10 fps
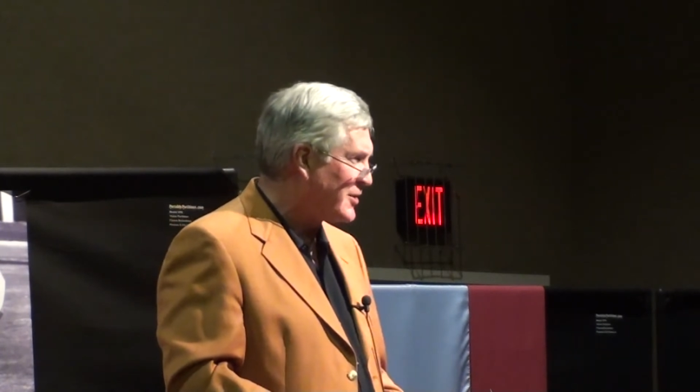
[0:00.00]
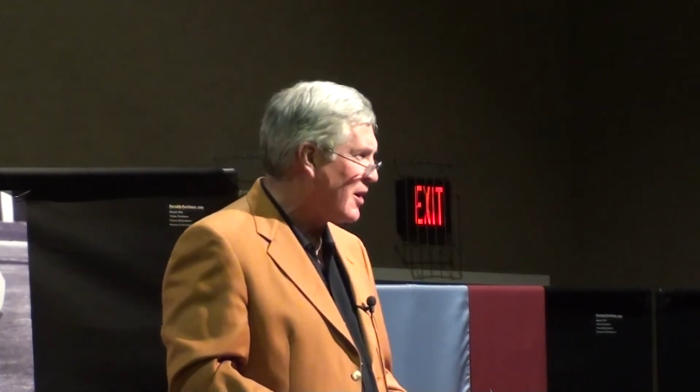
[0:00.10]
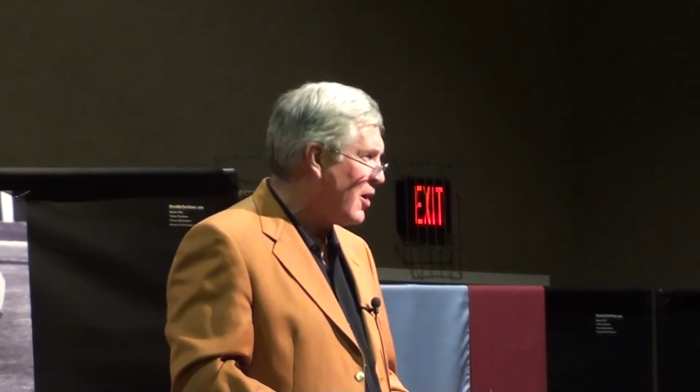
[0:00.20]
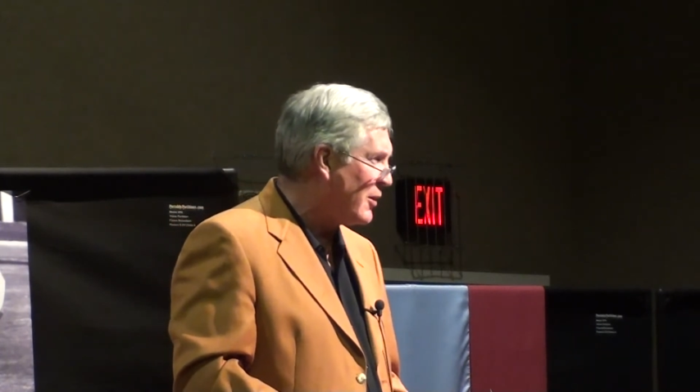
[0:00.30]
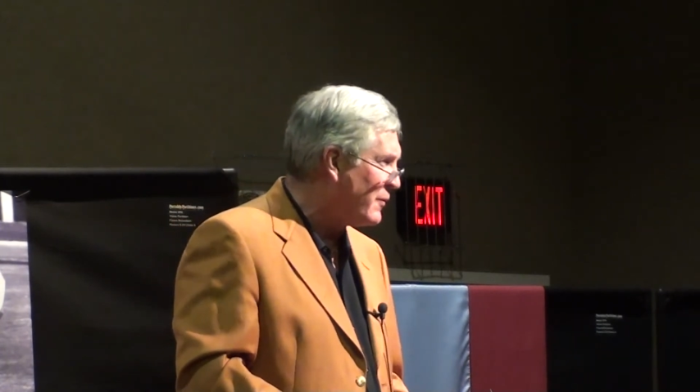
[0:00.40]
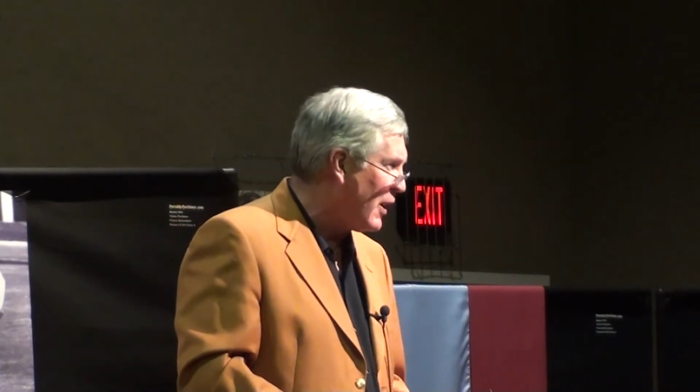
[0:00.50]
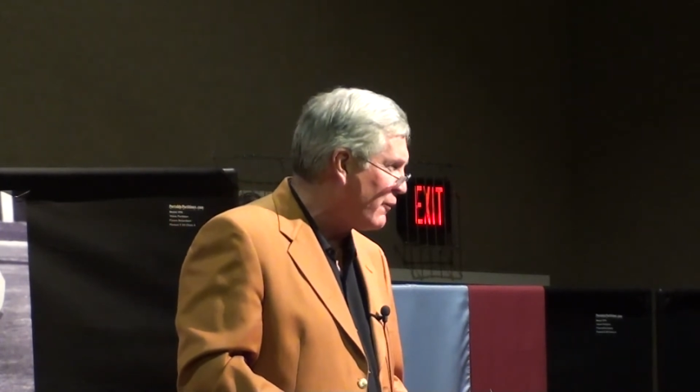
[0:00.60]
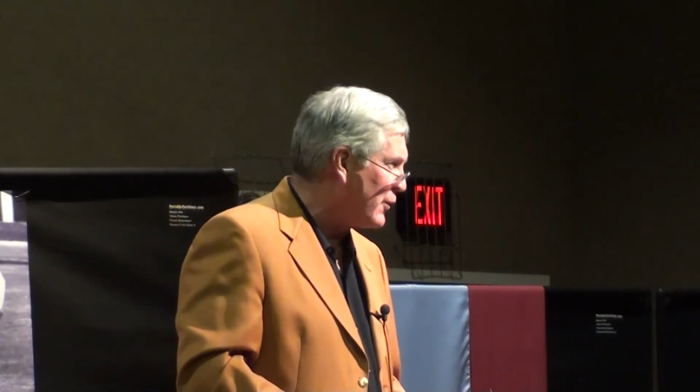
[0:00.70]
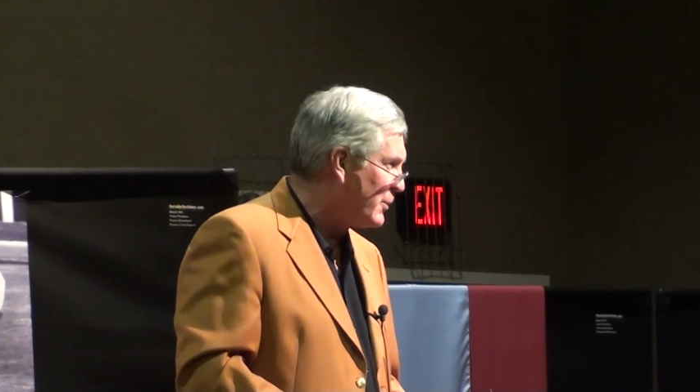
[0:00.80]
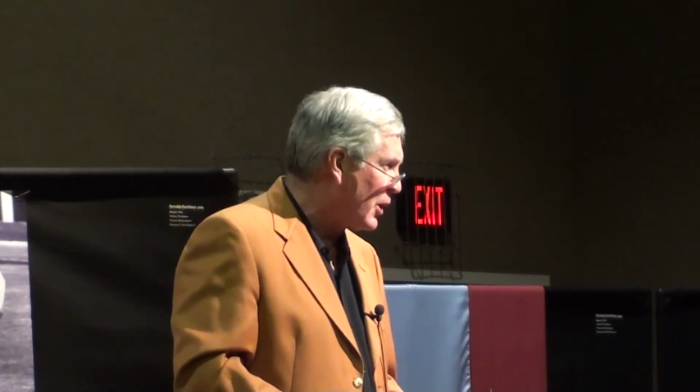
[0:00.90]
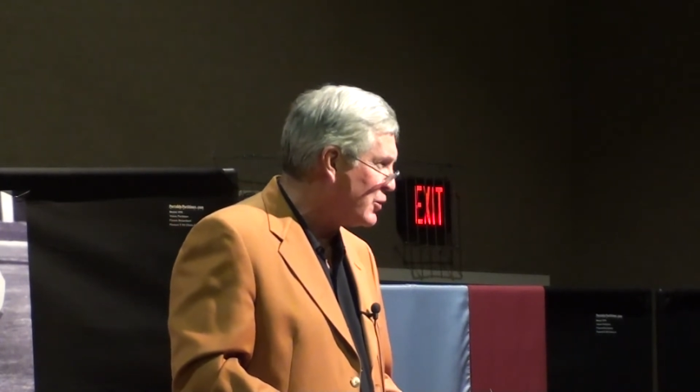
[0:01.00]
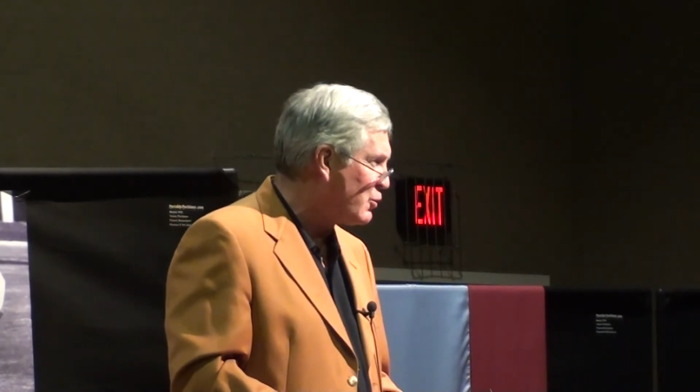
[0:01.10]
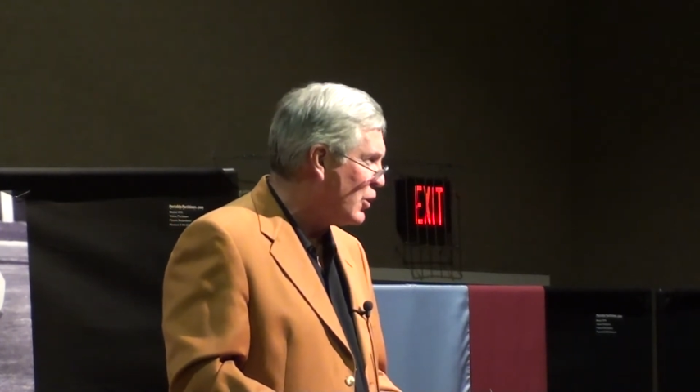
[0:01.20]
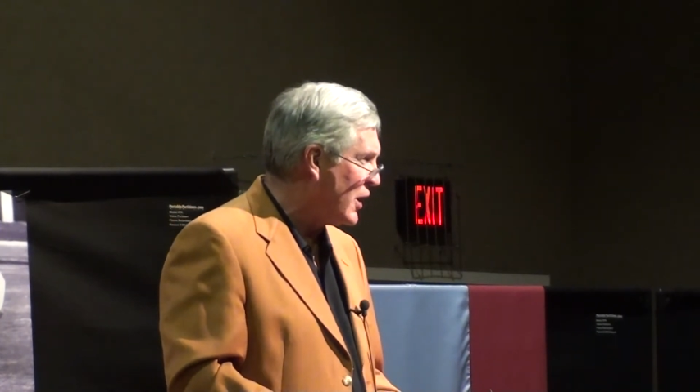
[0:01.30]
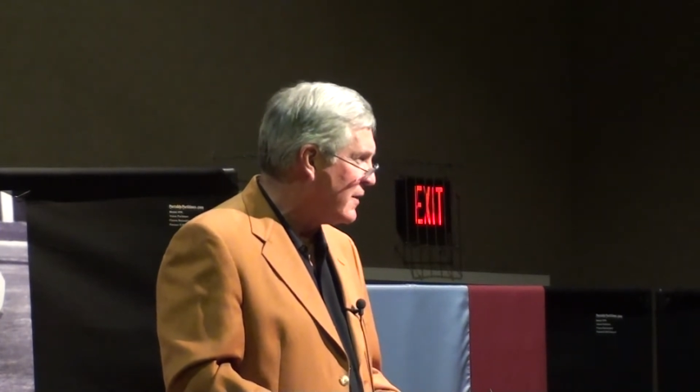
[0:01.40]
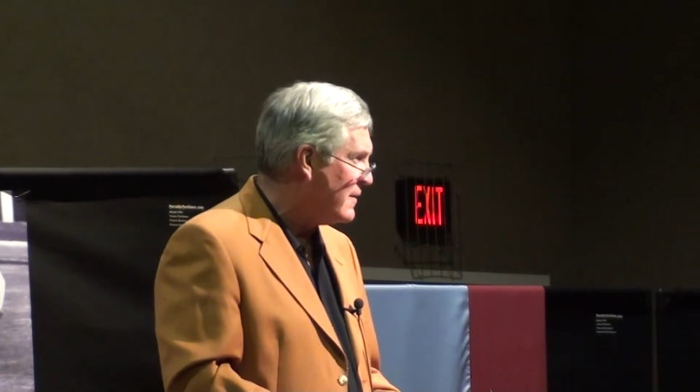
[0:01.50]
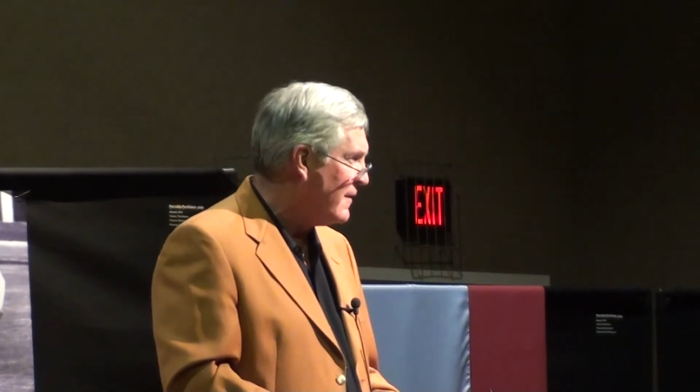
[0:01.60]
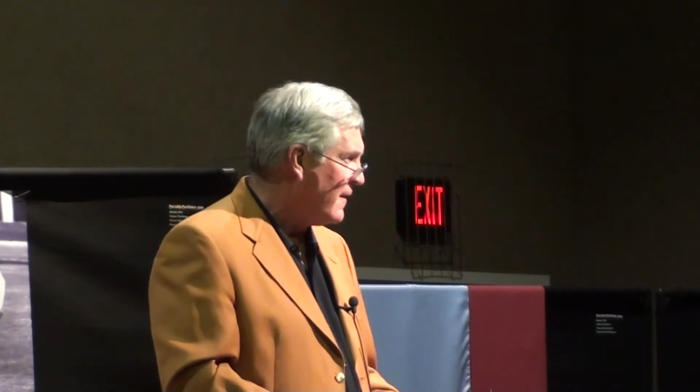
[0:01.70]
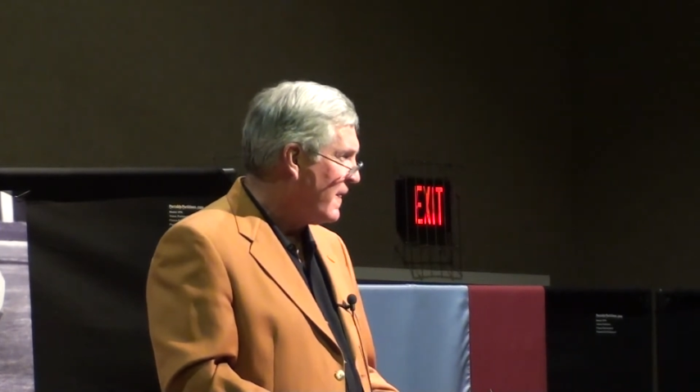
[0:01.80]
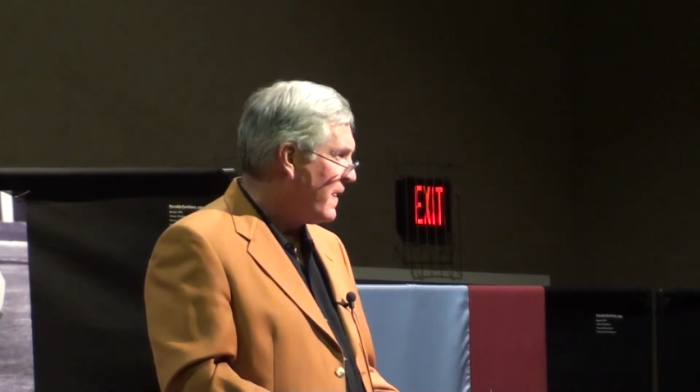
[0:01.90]
saw and felt from Coach
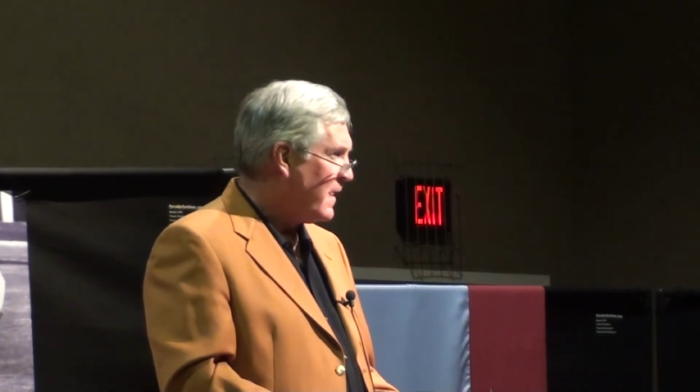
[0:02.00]
Wood